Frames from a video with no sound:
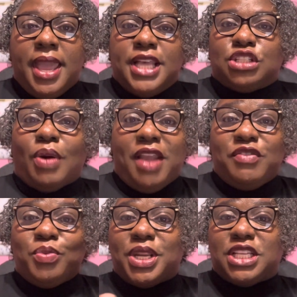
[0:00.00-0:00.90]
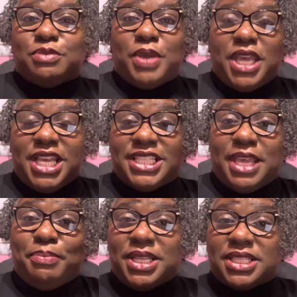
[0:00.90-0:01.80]
So everyone is
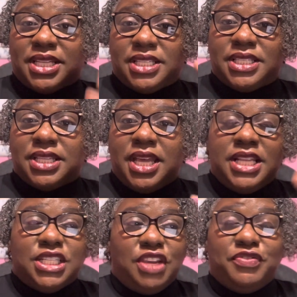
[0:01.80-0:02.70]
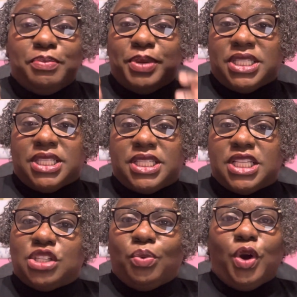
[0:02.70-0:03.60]
in business, different businesses.
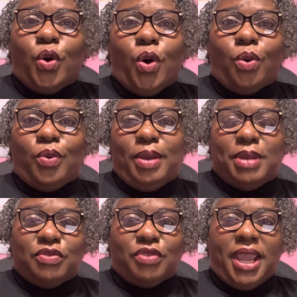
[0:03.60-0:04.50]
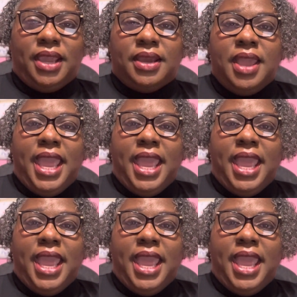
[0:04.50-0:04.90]
So we're all women, right?